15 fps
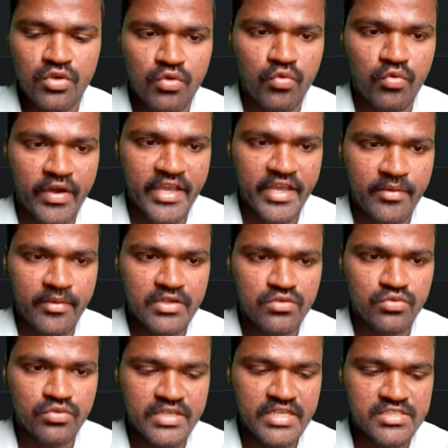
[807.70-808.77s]
So what
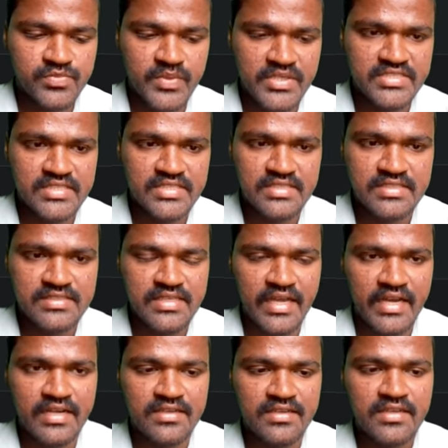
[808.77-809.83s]
happened to inner spaces is
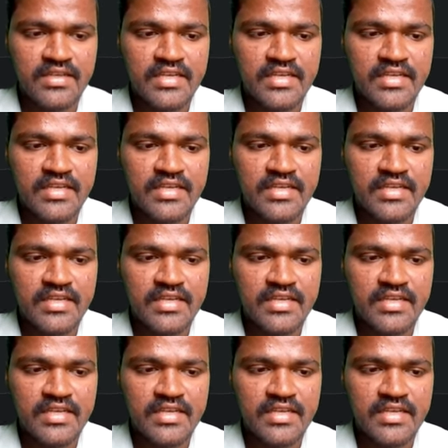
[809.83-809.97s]
that